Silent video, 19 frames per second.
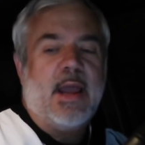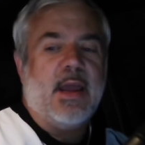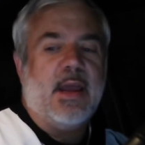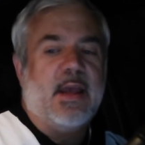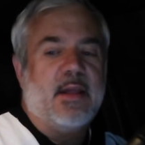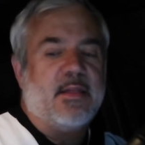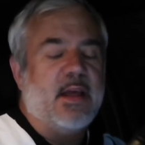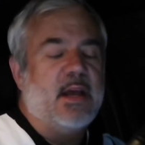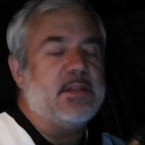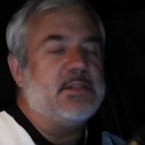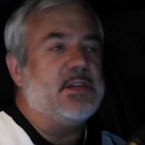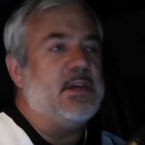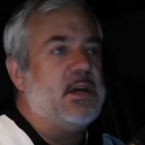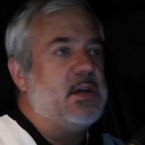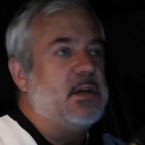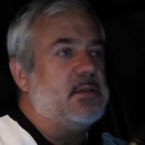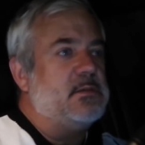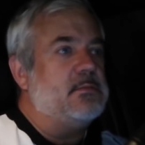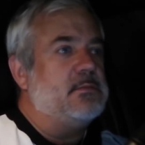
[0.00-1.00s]
could get that
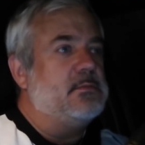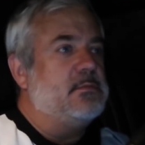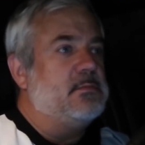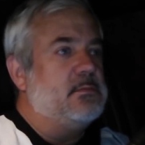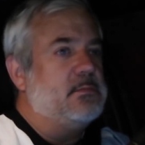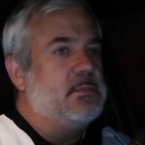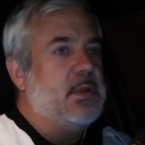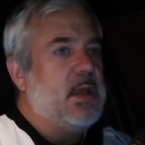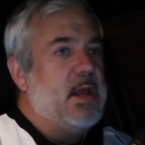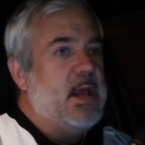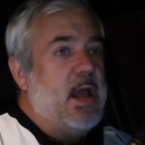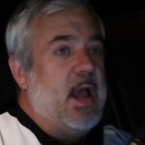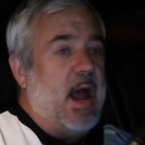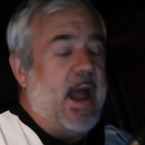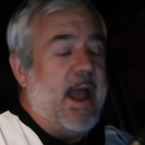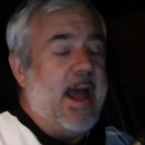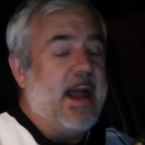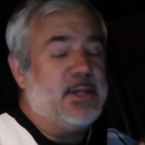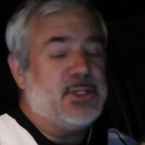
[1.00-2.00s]
done.
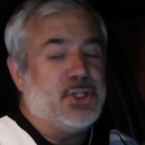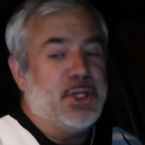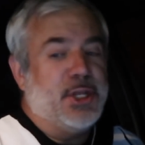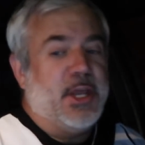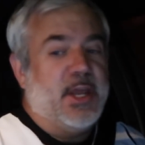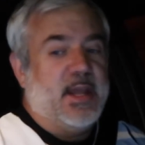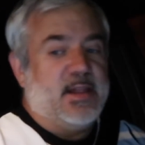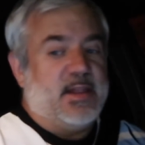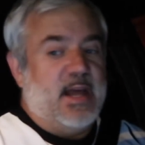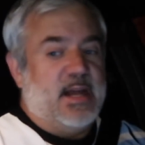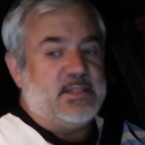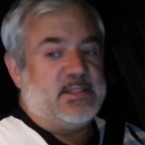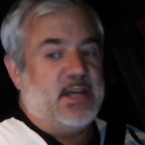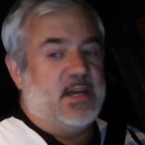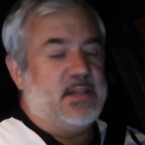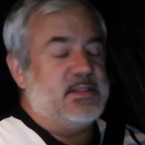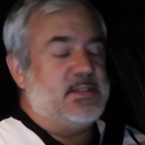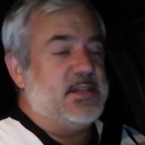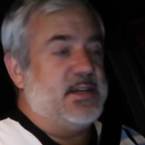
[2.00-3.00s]
I actually could get that
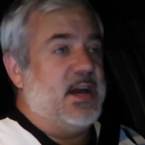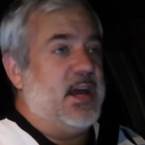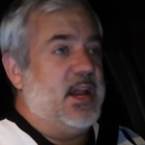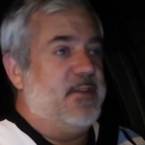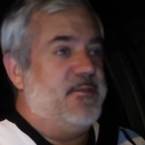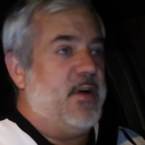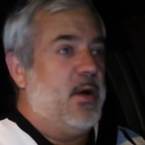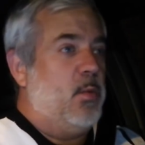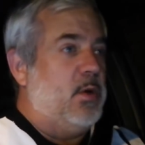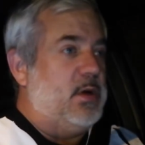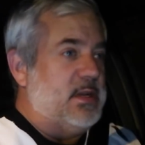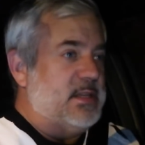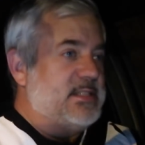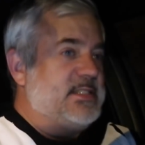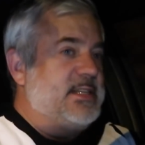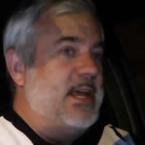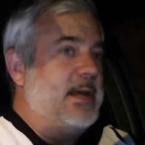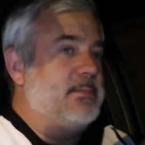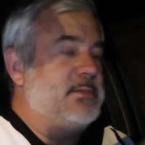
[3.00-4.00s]
done tonight if I wanted
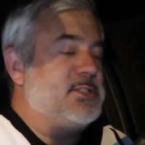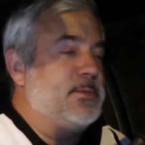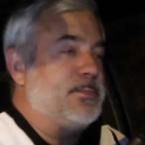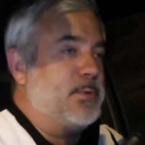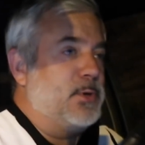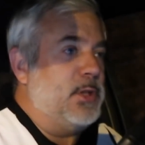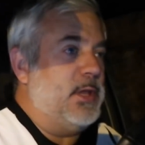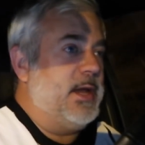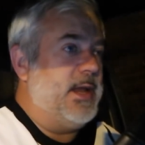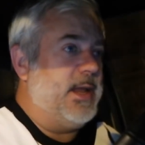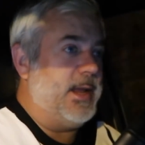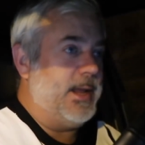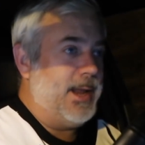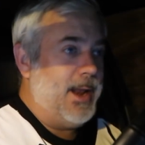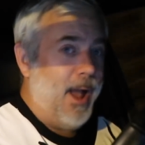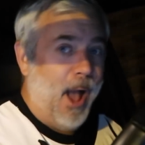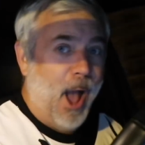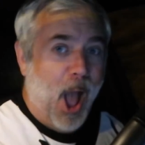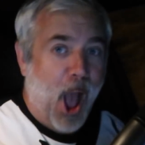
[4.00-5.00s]
to stay up super late.